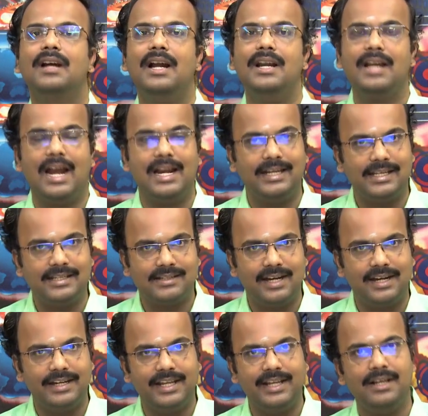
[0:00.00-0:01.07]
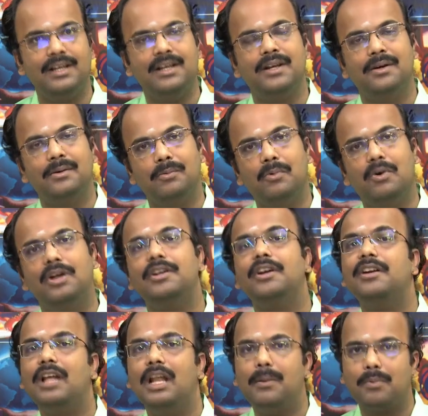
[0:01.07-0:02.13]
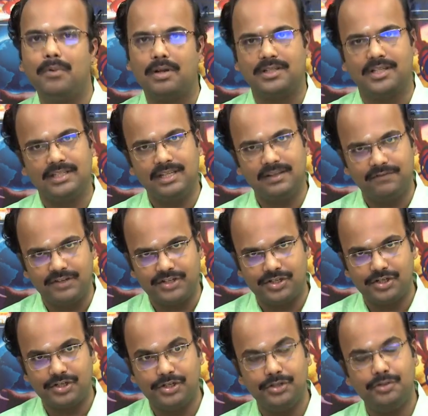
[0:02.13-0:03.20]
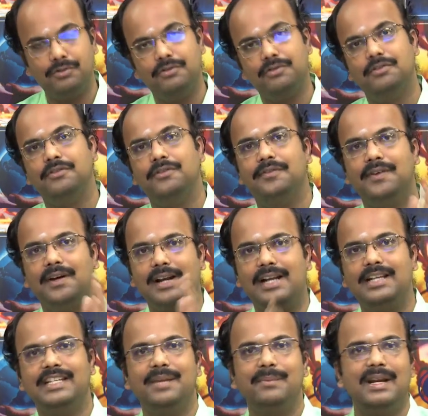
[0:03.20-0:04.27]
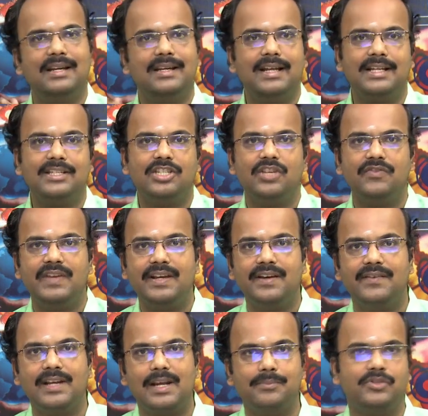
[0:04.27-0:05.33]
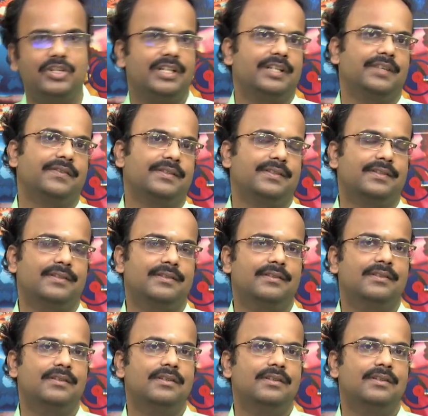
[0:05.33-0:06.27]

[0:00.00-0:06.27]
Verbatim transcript: and understanding what and all processing we should do for ultimately achieving our objectives.